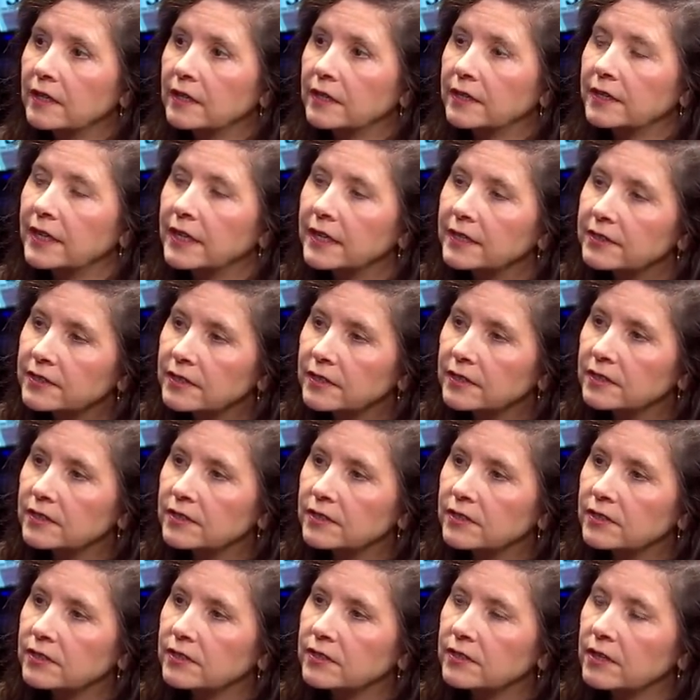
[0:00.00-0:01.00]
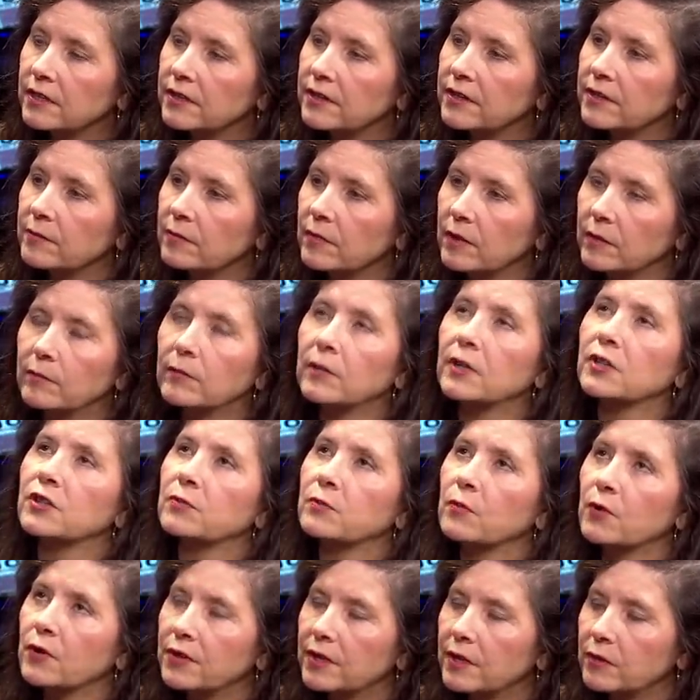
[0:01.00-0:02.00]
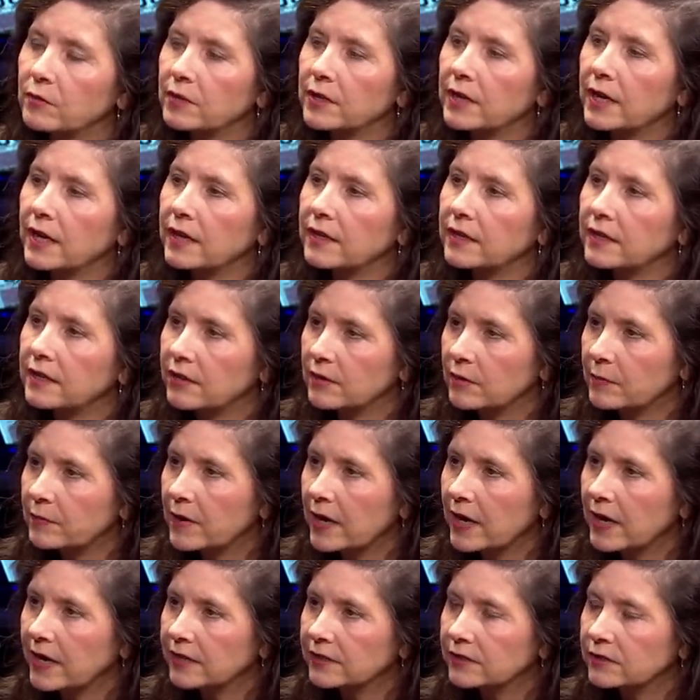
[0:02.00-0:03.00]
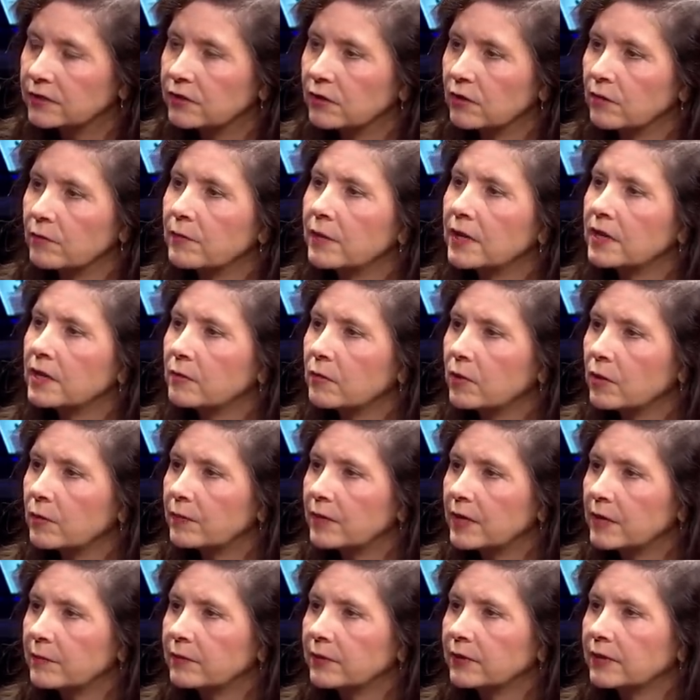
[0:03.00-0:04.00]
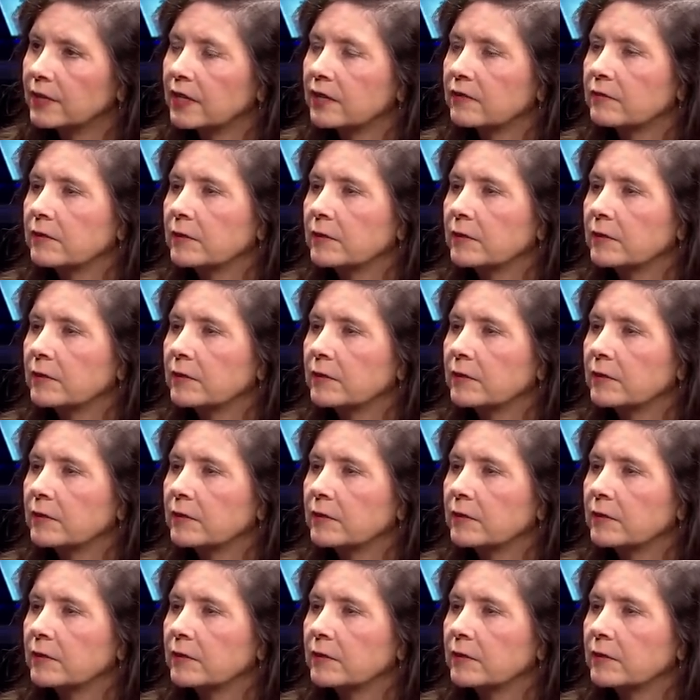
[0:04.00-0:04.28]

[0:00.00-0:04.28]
cases much more than we had in the past. There are many more people that have